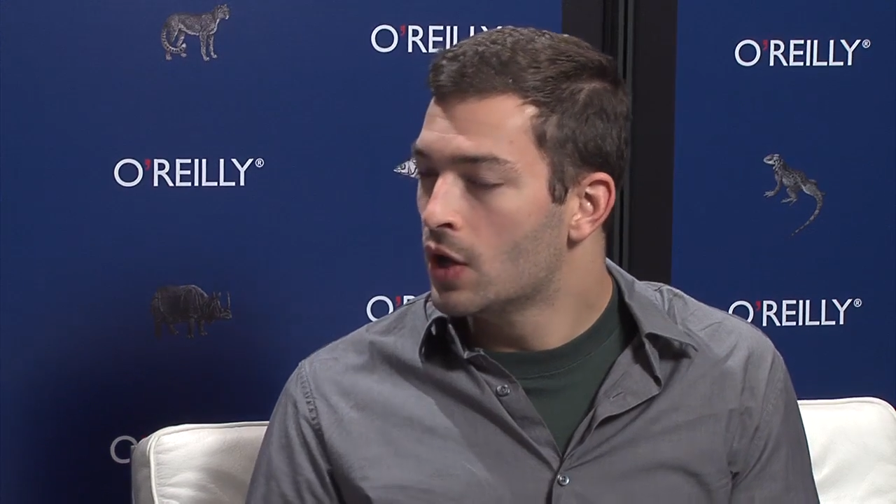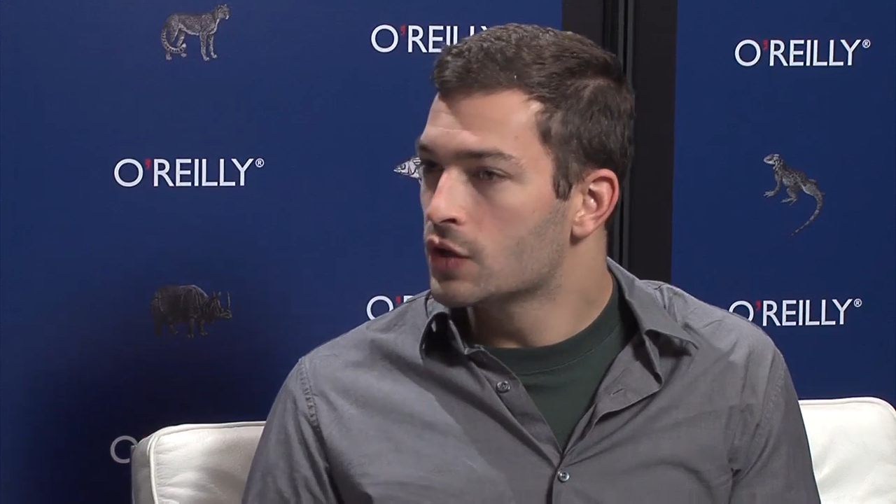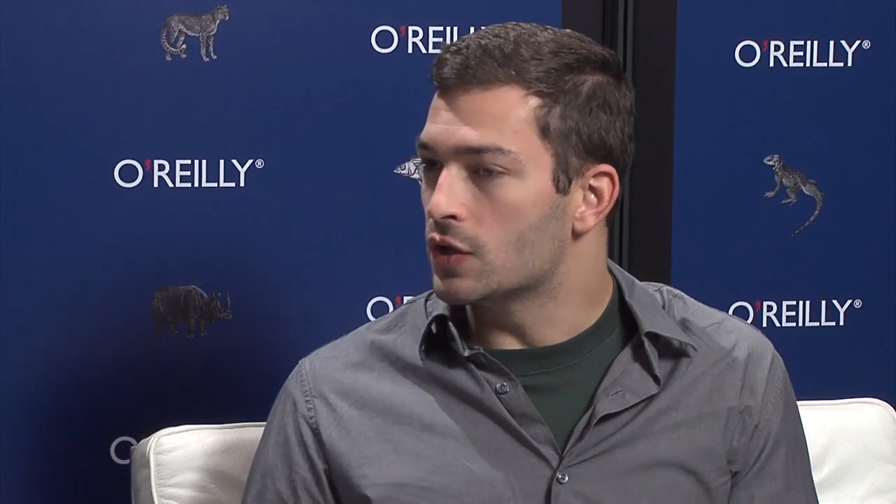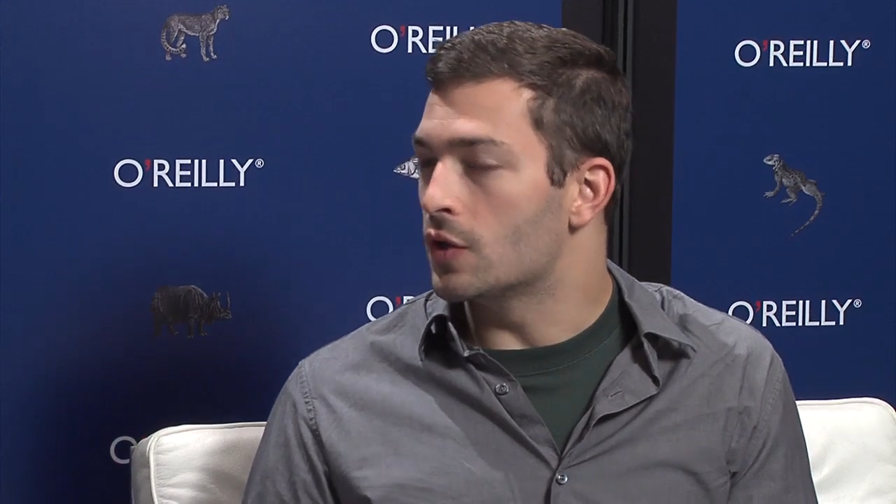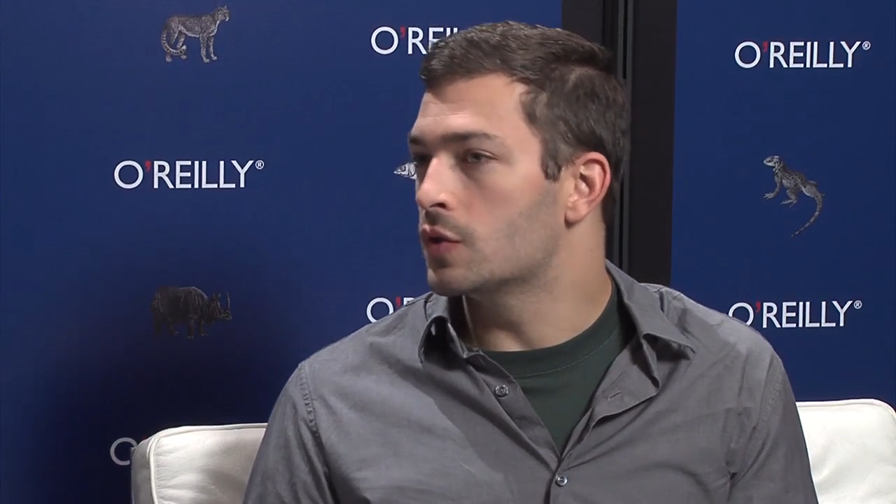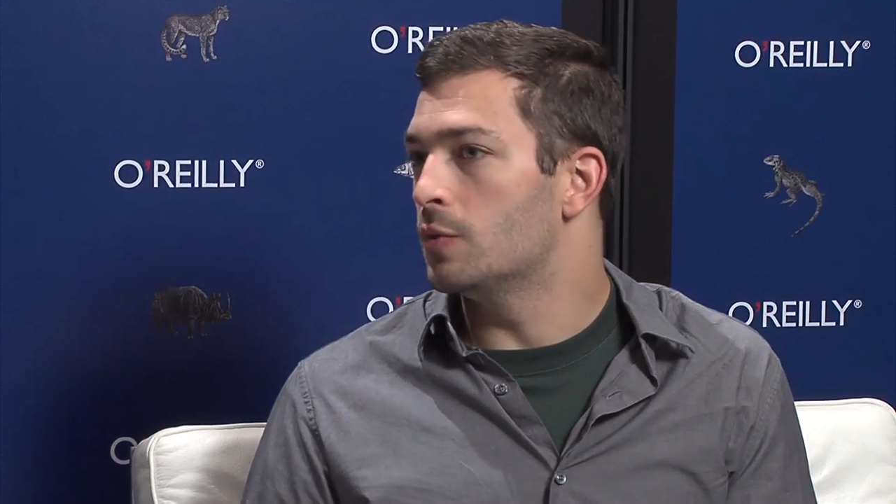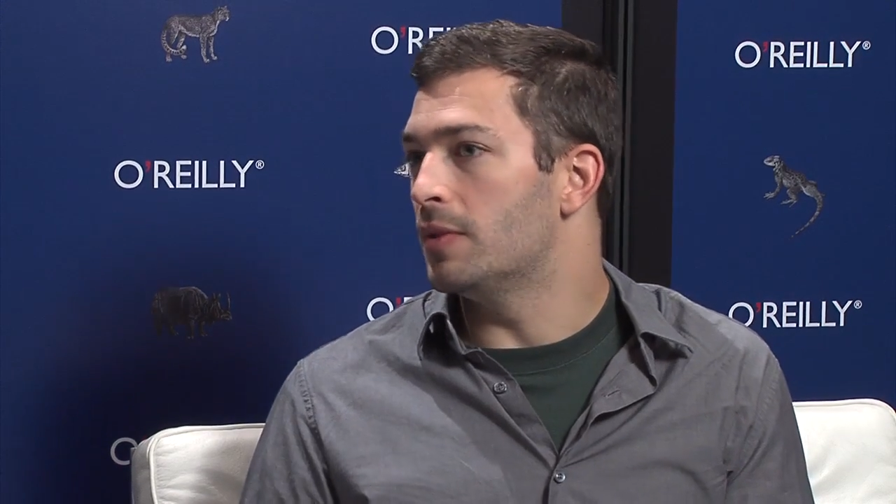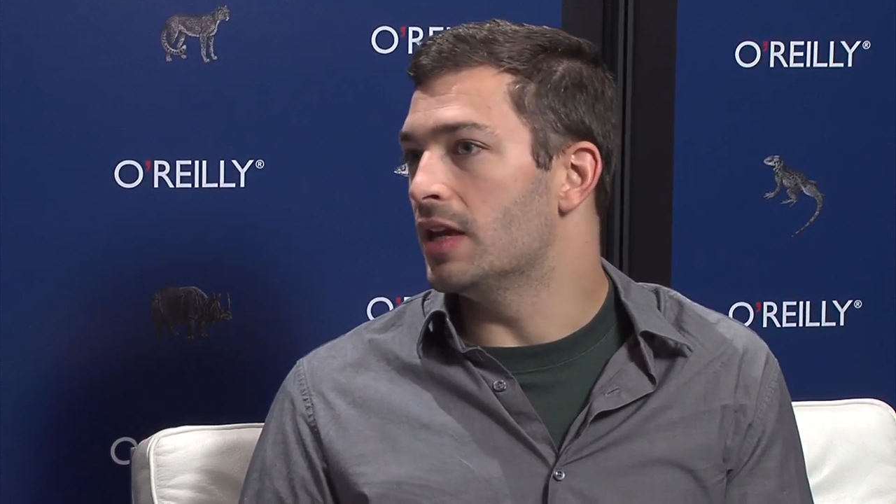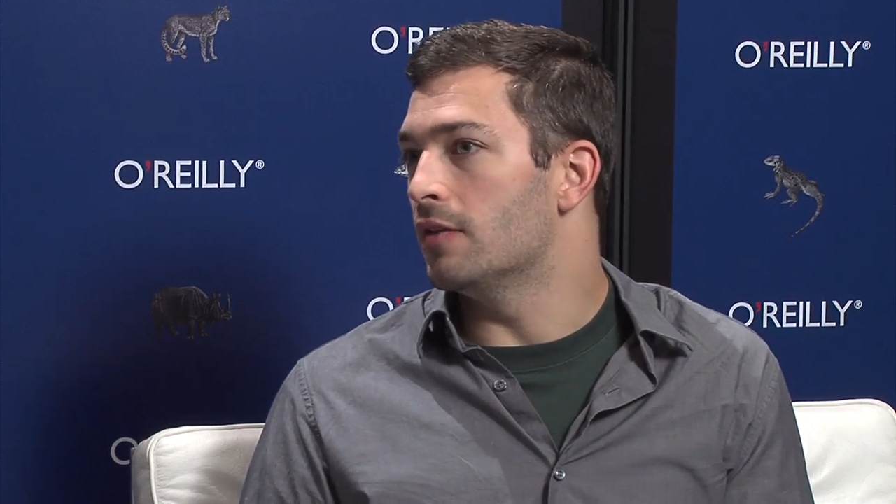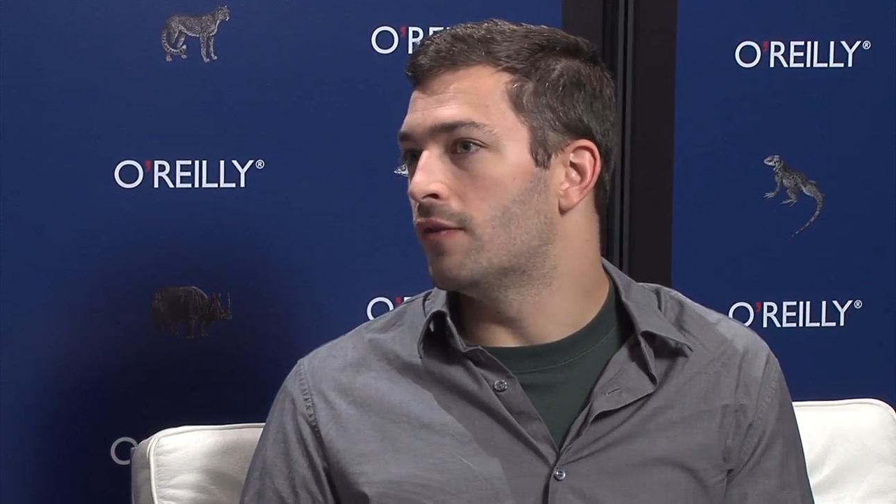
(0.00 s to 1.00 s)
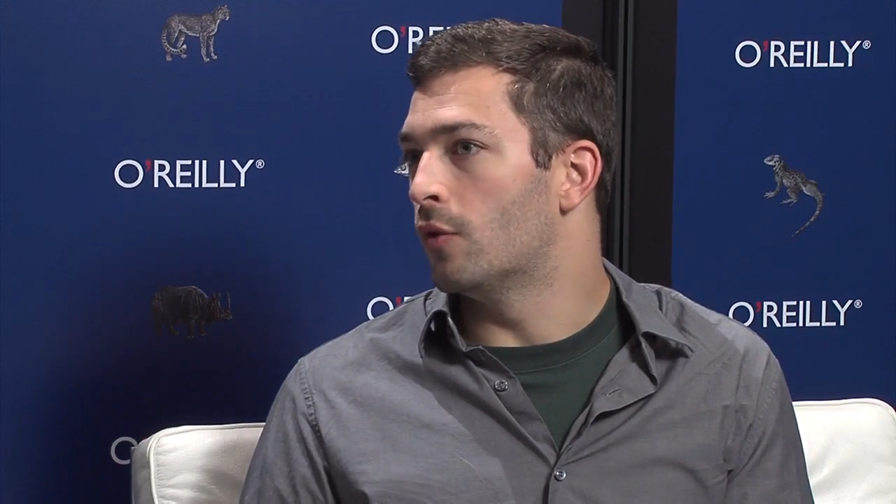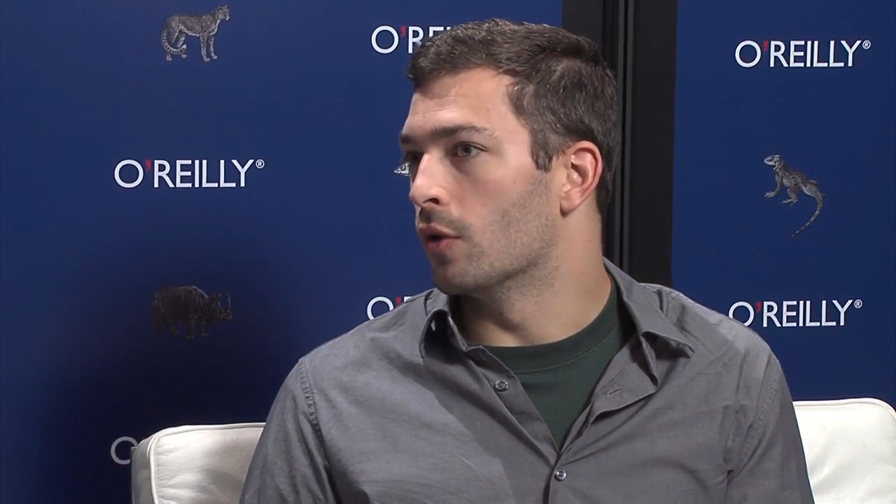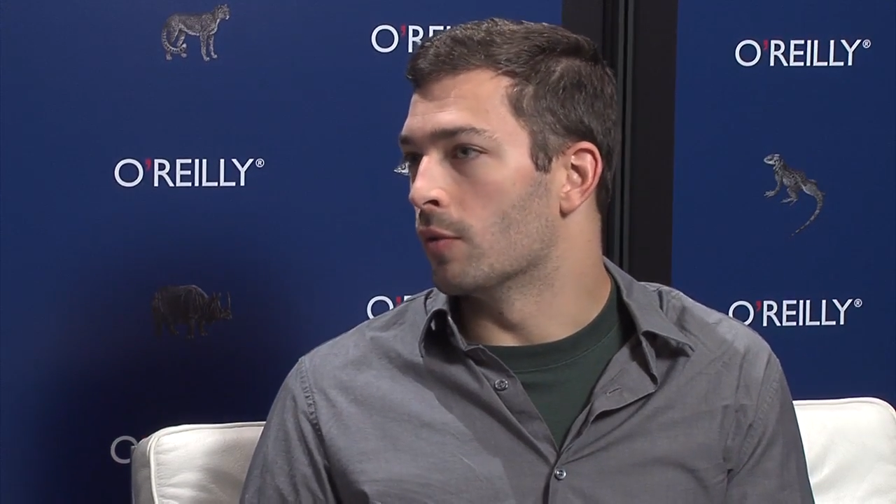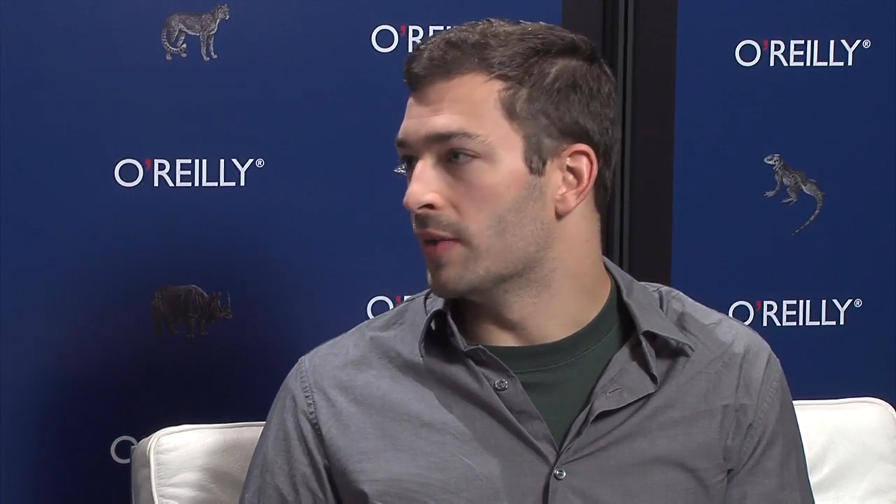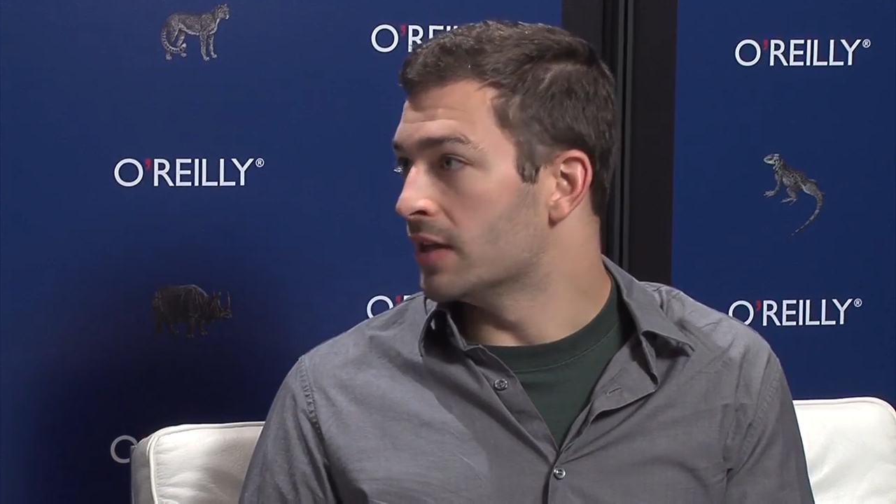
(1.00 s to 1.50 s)
So those would be,
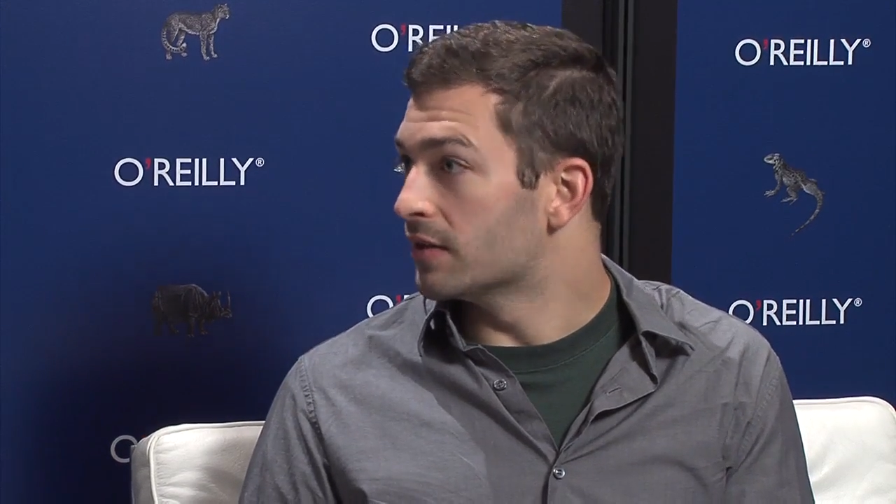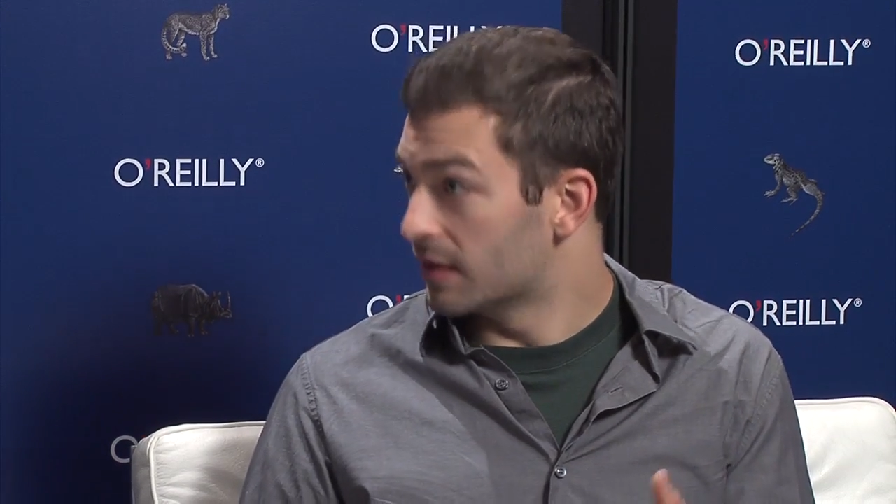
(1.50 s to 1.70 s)
for Mint,